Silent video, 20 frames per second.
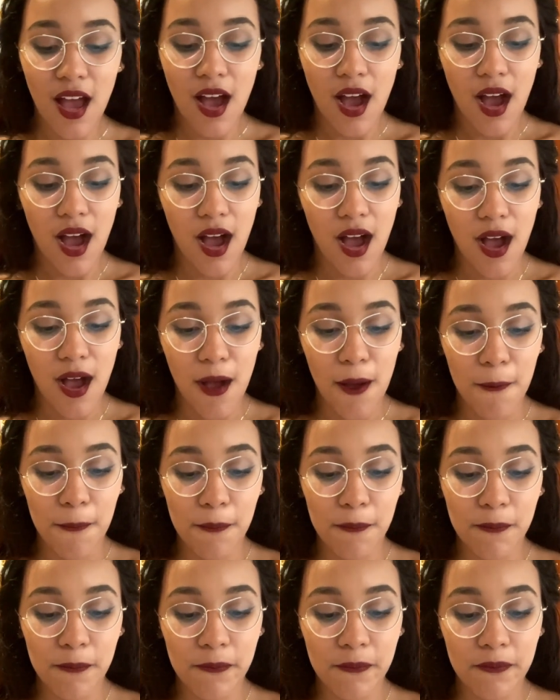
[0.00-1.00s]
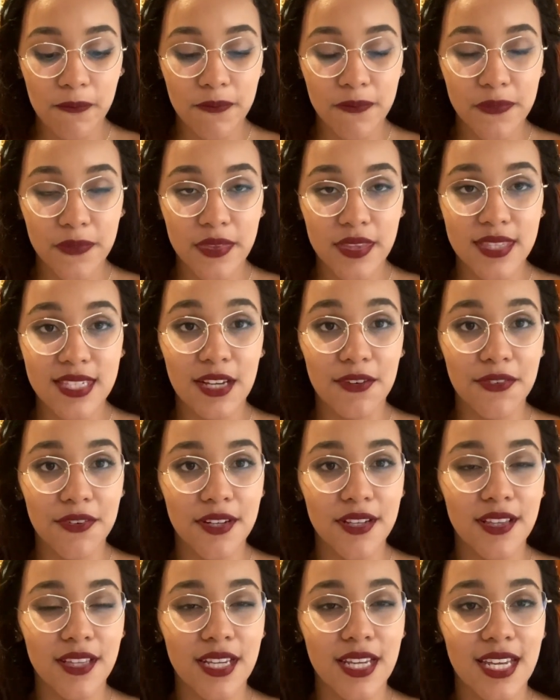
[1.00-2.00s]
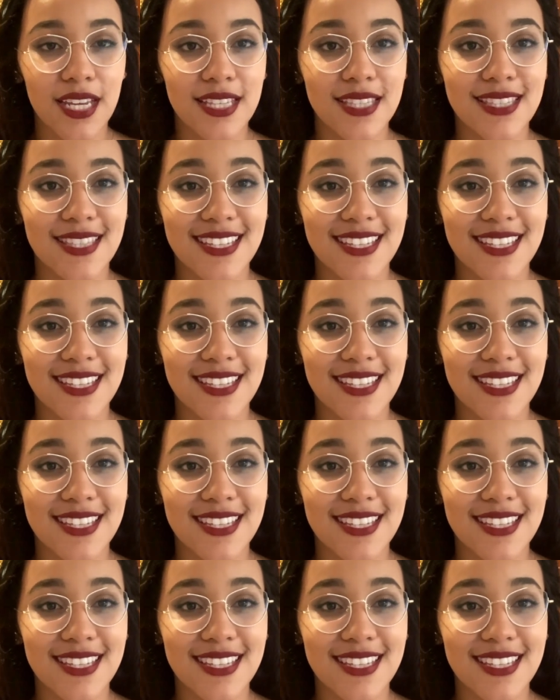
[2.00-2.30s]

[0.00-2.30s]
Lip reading: Definitely,